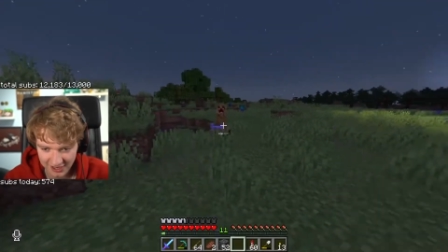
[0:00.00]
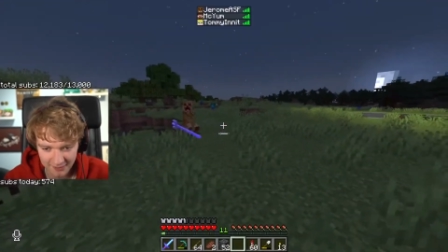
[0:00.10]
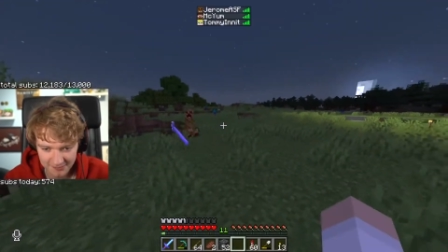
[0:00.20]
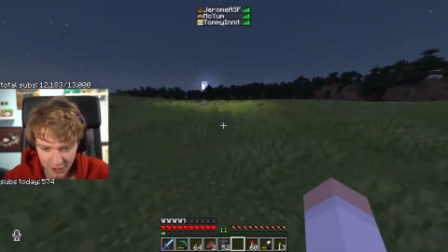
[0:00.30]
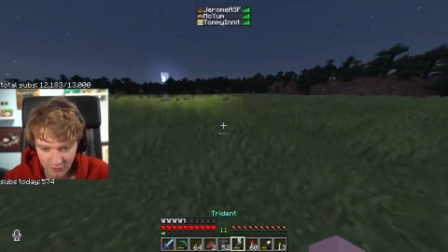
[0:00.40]
and
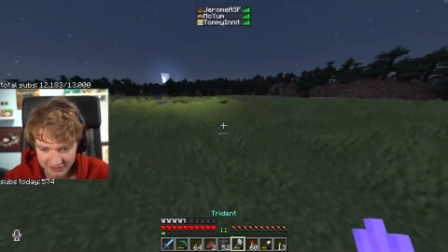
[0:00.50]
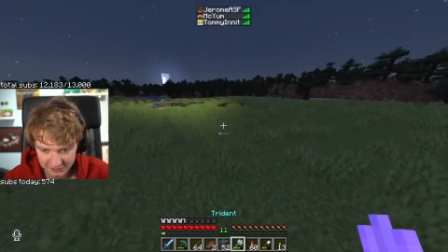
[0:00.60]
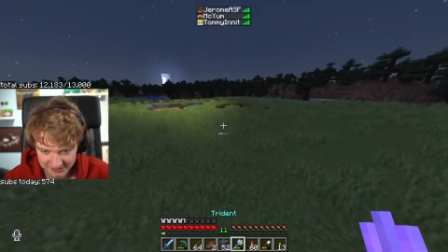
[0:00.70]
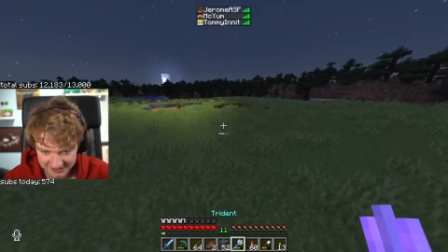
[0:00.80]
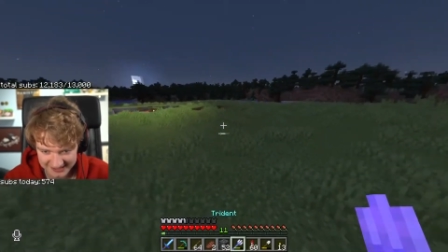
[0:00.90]
I'm nowhere
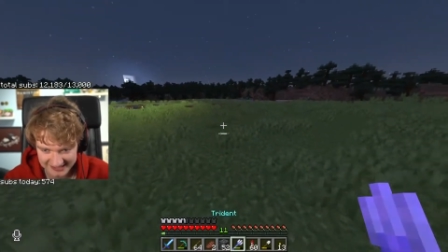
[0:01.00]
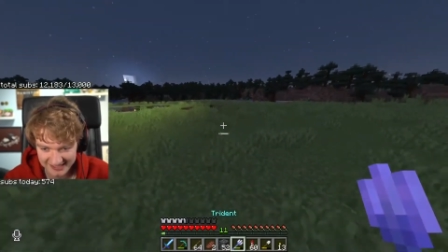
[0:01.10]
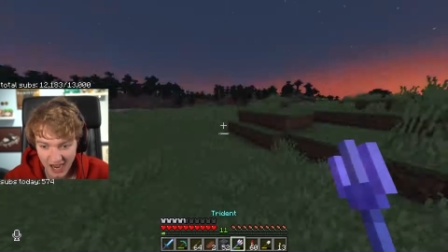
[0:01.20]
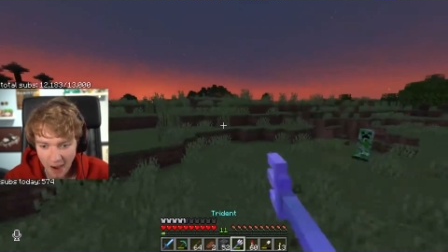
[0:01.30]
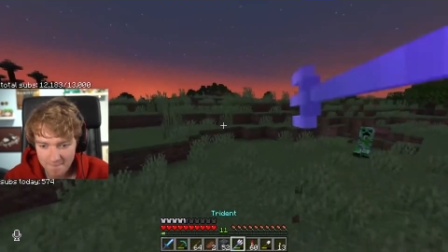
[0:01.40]
to be
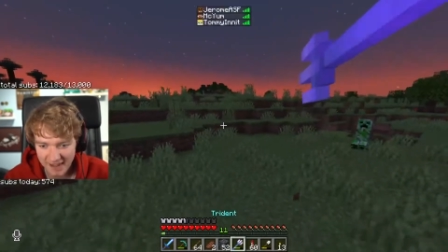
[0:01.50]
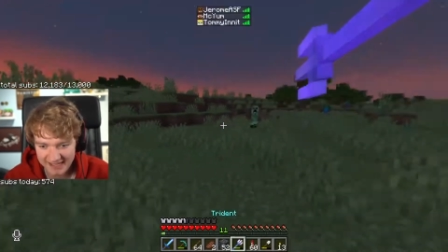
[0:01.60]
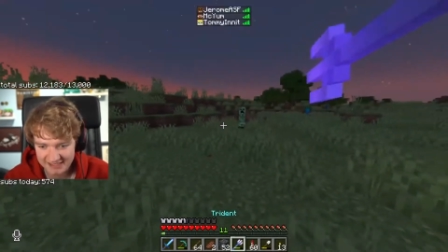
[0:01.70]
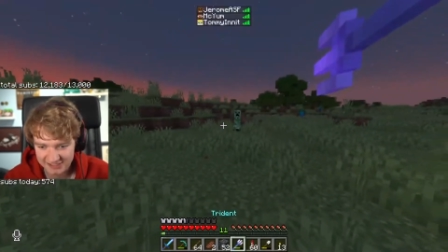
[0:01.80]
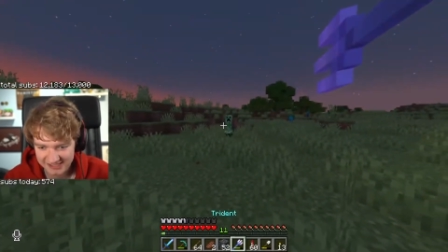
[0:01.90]
seen. I'm
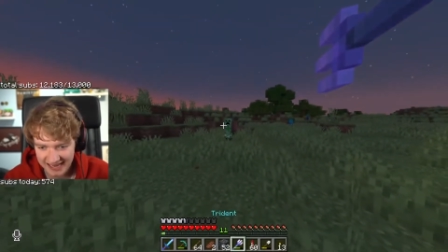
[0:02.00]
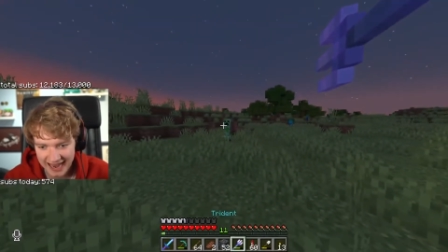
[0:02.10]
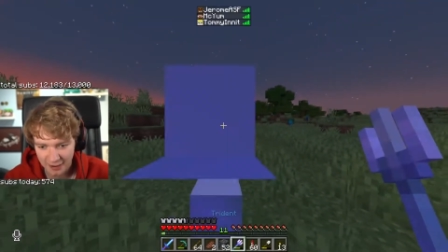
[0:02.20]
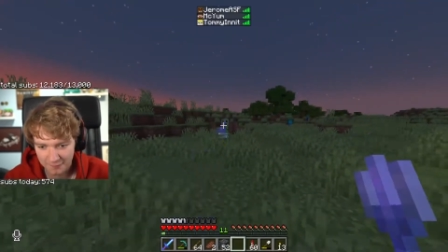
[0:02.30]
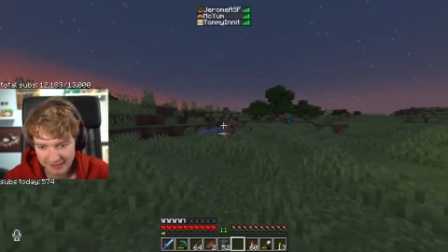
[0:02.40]
back in
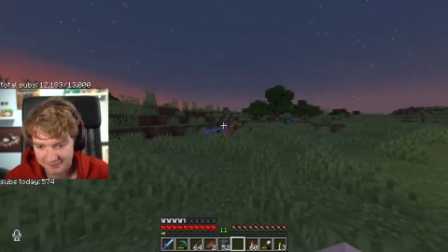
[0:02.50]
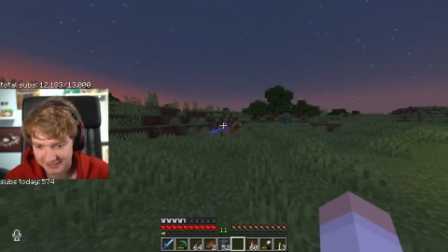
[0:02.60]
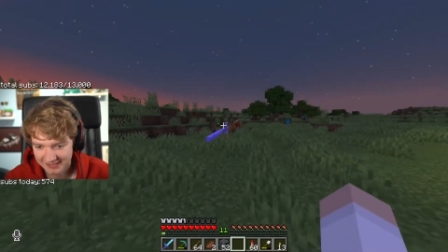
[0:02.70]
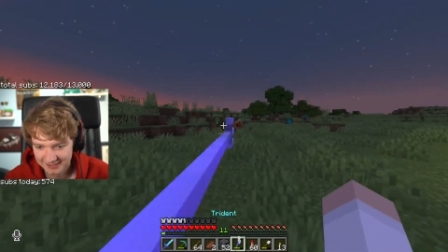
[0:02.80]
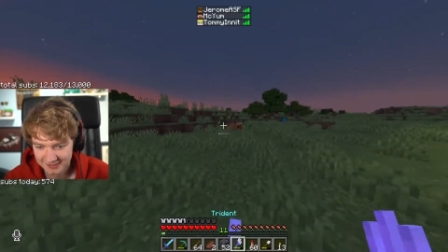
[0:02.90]
Slough,
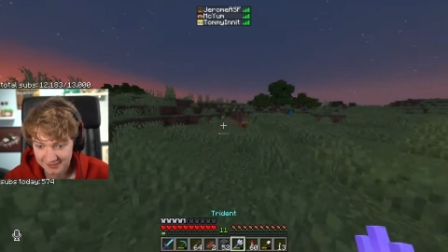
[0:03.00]
baby.